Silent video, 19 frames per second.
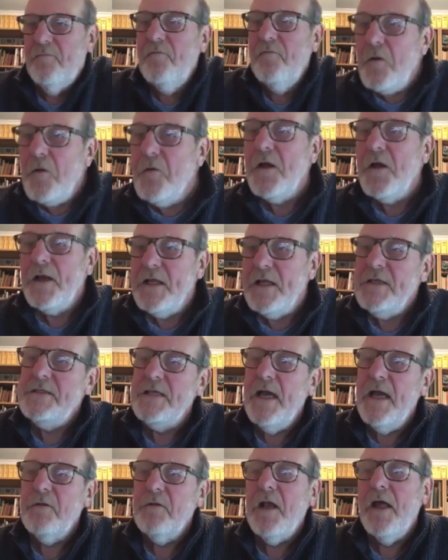vocally
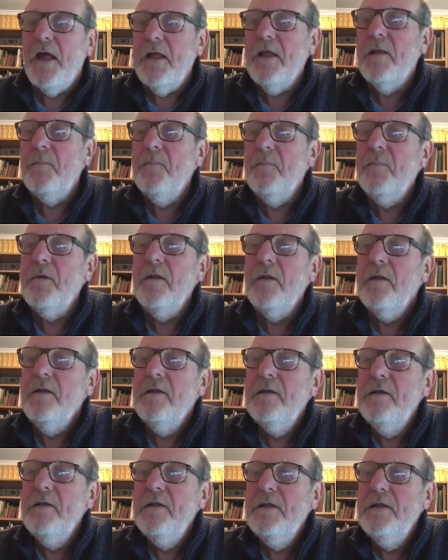sound like him, but
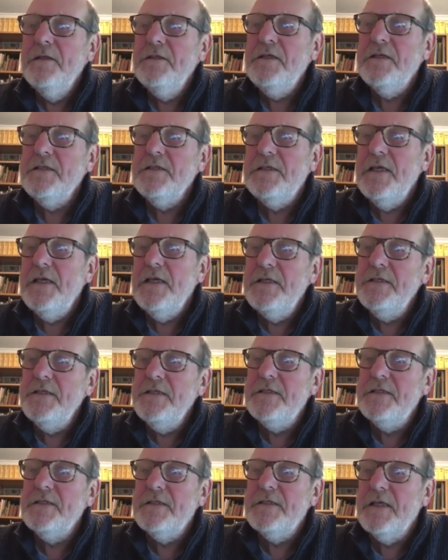just his
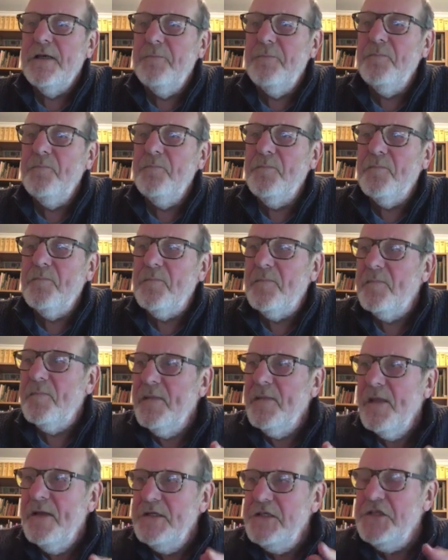
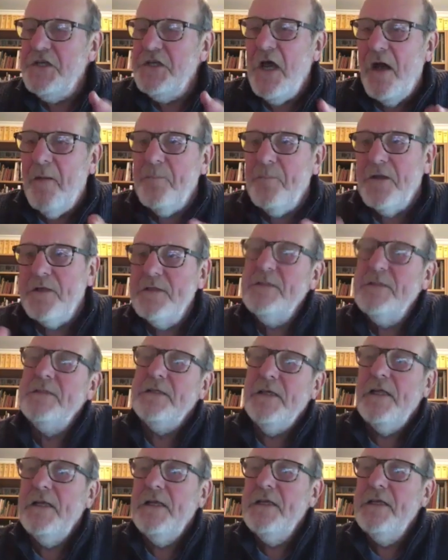sharpness
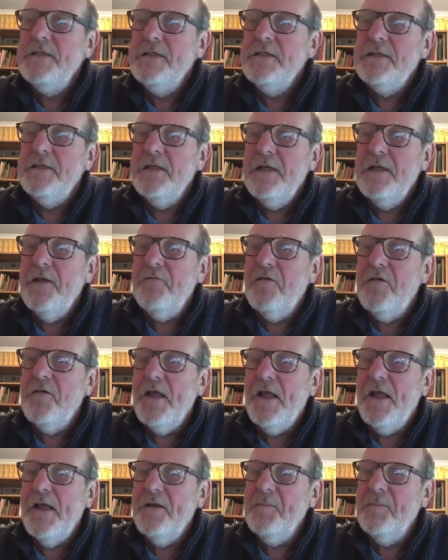in his
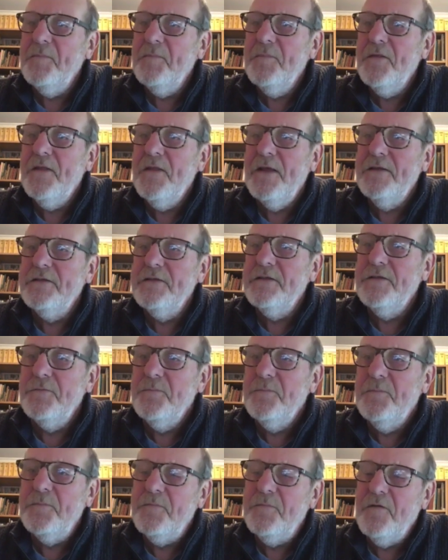delivery and things. You
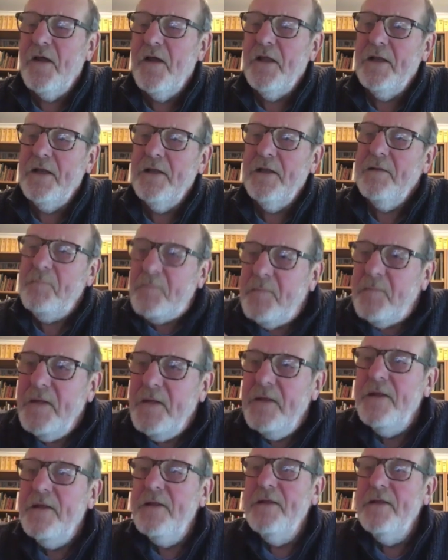try and,
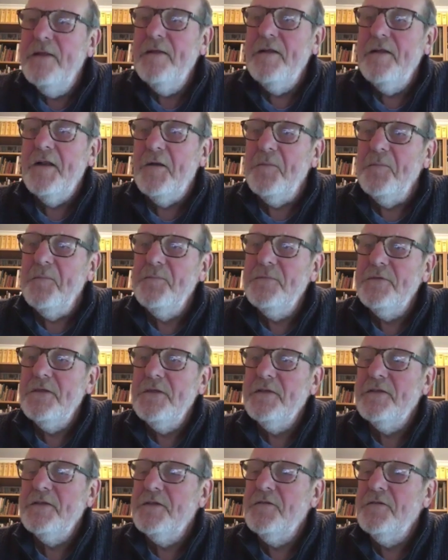you know,
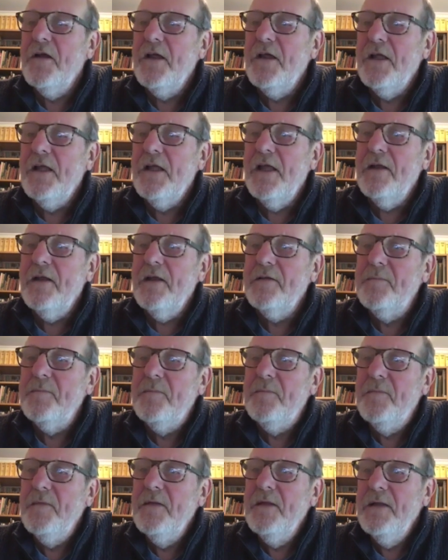just to try and get
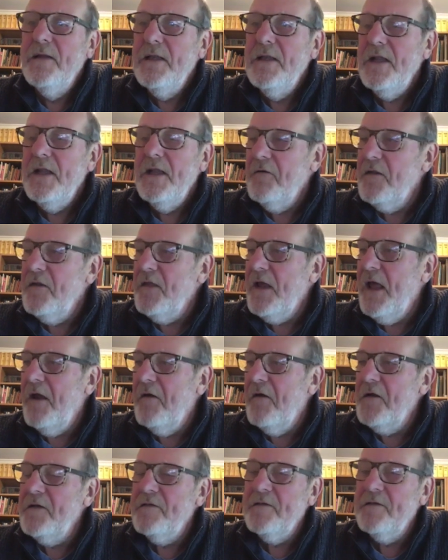nearer the
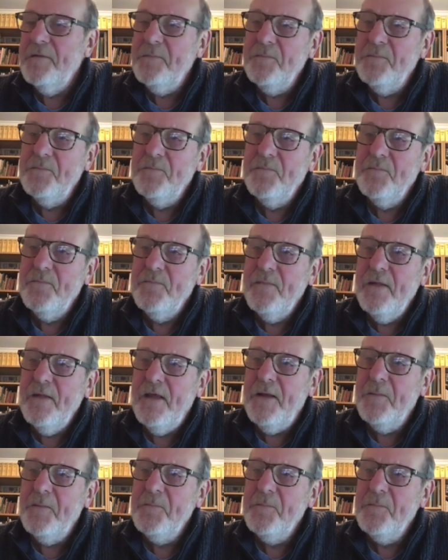character. Yeah.